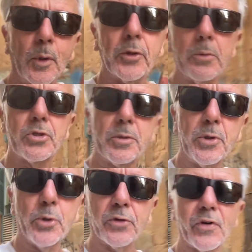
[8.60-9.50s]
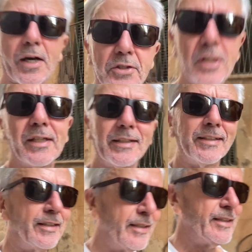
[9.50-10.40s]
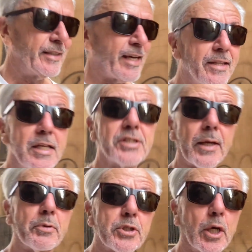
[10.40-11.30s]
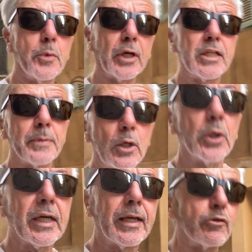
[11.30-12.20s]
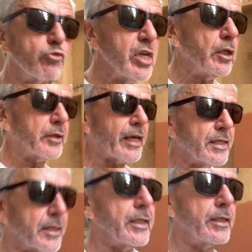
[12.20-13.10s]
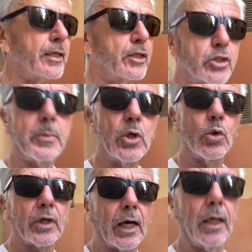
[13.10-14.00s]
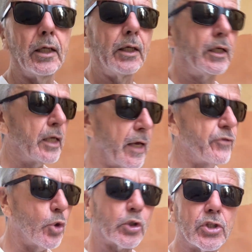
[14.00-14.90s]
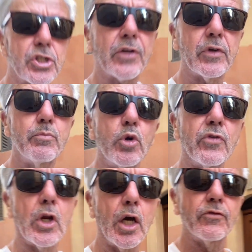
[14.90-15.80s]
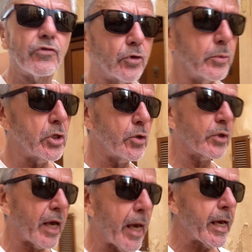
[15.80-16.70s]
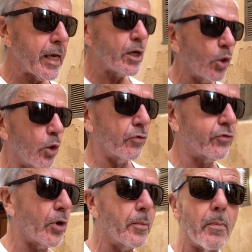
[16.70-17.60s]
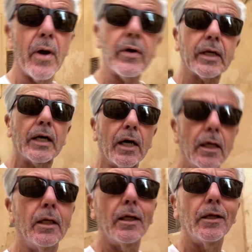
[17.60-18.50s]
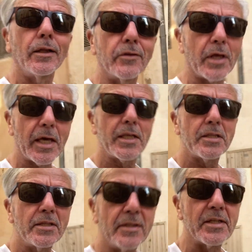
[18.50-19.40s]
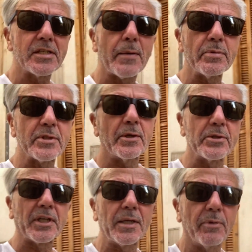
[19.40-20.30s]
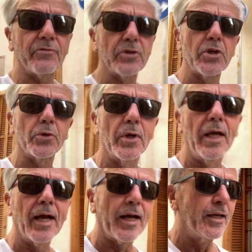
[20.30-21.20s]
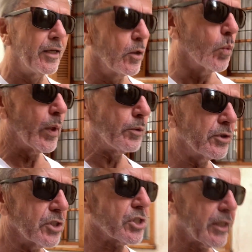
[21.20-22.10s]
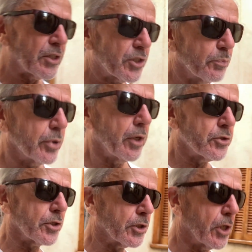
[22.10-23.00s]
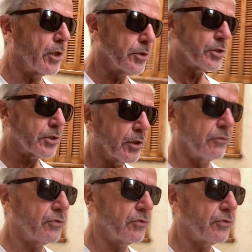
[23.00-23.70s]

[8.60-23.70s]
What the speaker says: to the Mallorca Files. In this episode, we're going to be looking at relocating to Mallorca. If you're considering moving over from the UK or from America, then this episode is going to be for you. We will discuss the pros and cons of